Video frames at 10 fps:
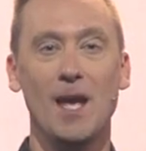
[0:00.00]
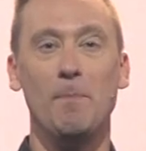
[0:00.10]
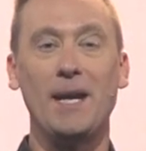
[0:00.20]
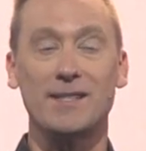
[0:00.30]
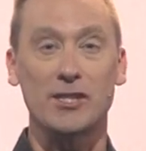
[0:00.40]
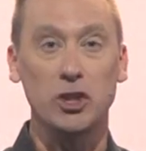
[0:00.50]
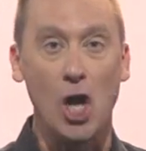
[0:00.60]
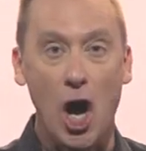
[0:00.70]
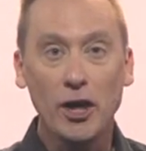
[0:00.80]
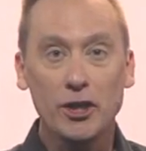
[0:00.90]
Because as
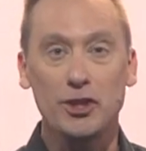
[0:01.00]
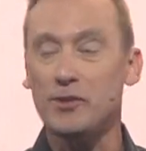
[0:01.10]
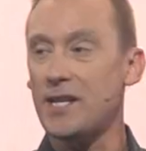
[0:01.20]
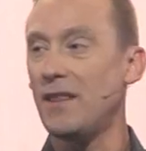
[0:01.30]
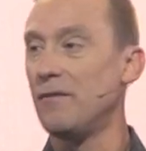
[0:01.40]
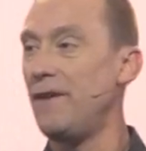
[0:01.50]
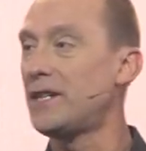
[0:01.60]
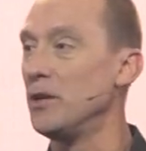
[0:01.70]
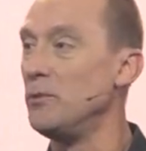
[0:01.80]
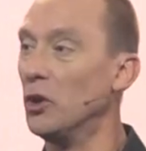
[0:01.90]
long as you stay the
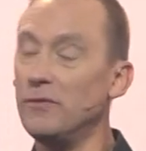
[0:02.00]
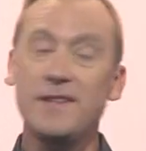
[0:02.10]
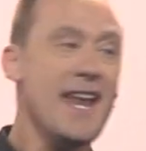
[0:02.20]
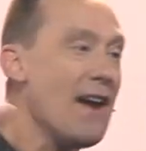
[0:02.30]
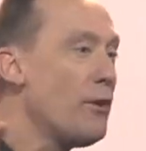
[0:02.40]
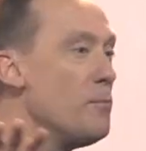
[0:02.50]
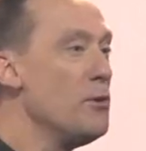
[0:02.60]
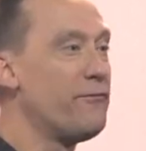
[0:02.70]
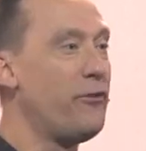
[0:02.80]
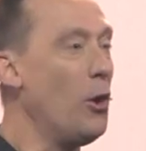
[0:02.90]
victim, you'll never
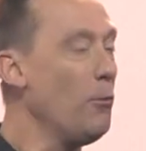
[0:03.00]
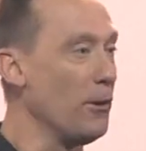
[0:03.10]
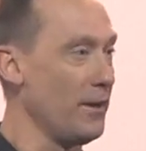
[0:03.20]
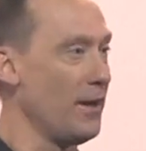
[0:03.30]
move forward.